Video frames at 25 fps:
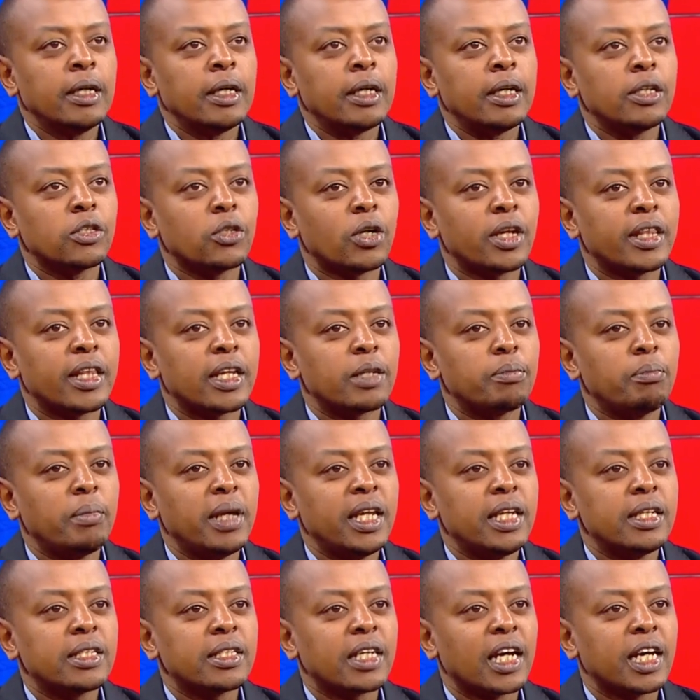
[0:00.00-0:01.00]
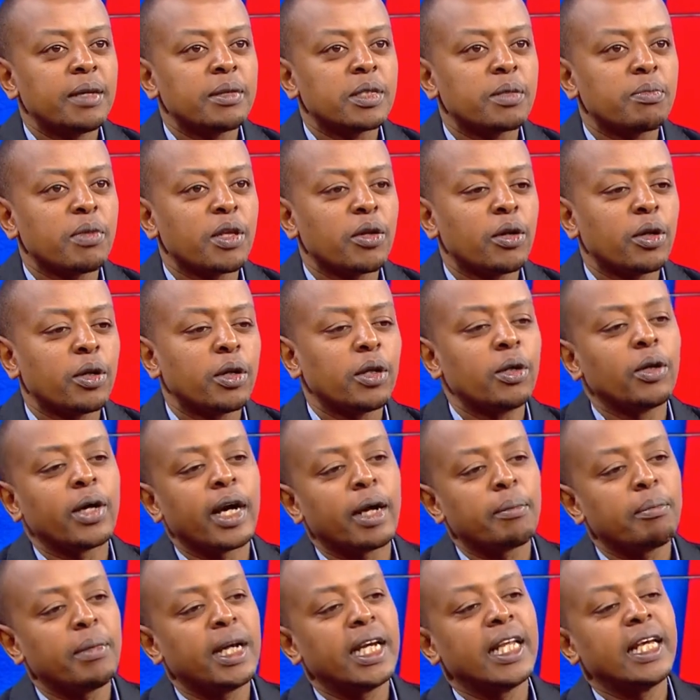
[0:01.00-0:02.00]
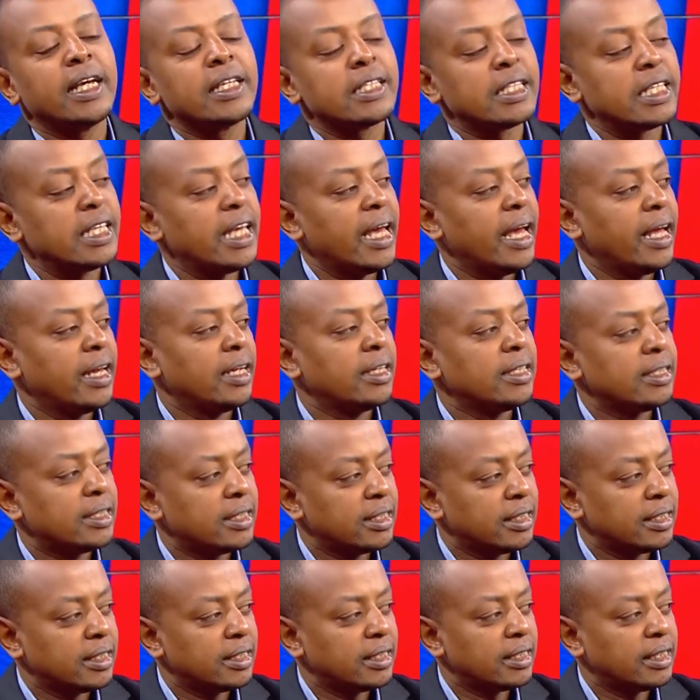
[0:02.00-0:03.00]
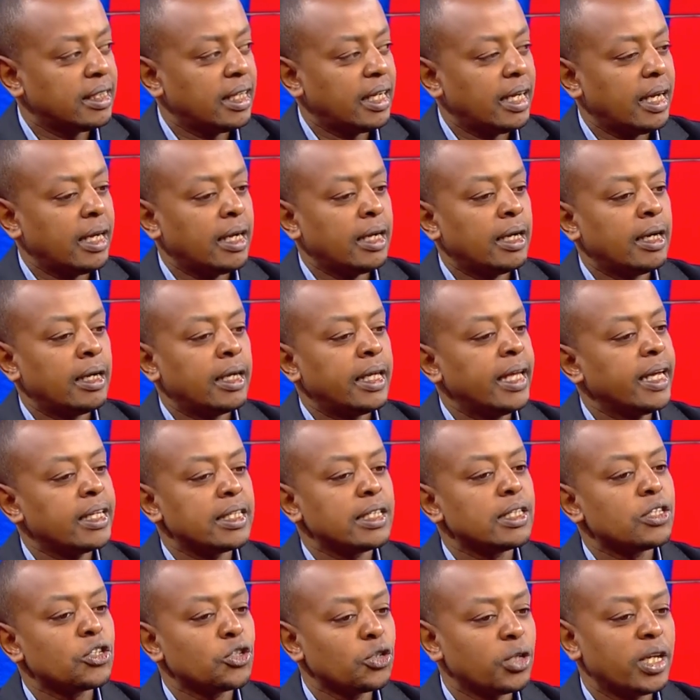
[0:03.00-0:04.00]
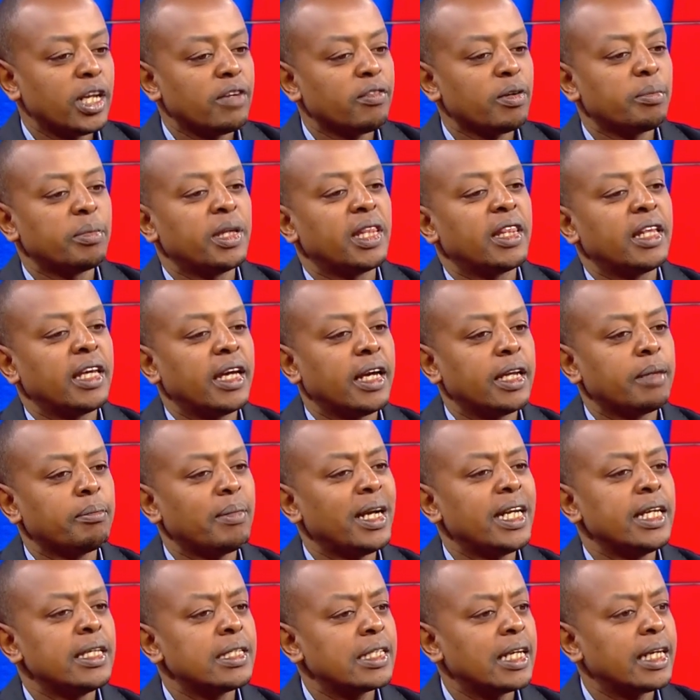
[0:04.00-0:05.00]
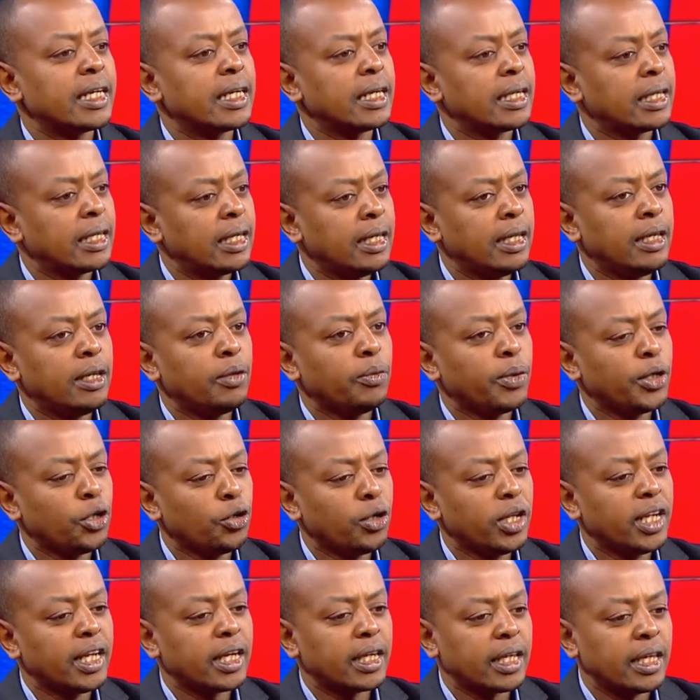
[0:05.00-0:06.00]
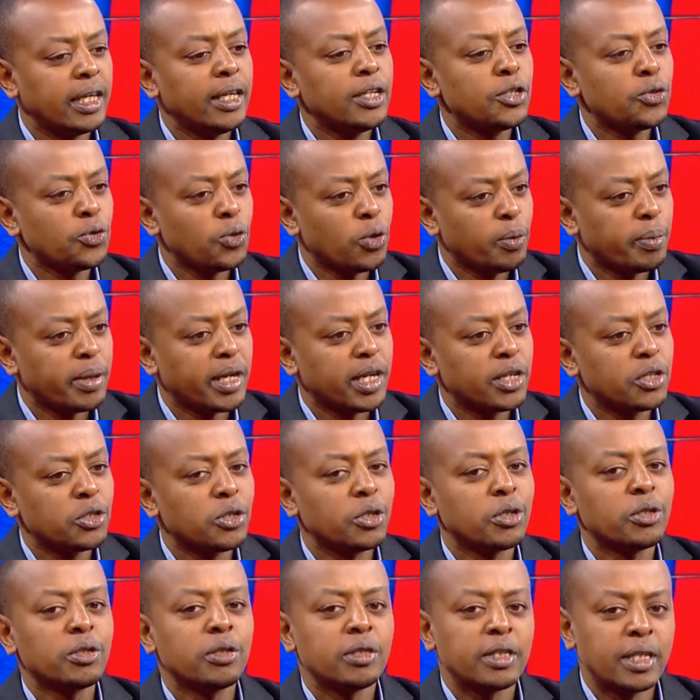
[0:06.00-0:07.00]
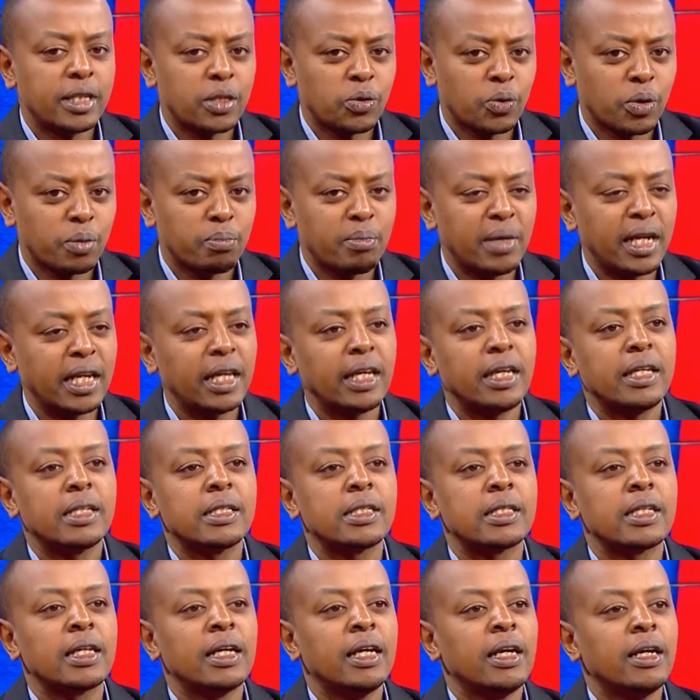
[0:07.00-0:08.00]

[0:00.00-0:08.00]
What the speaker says: It's only that many times people look at money as the end, yet it should never be the end. Money is like a key. When you need a key to open a door, that's what money is.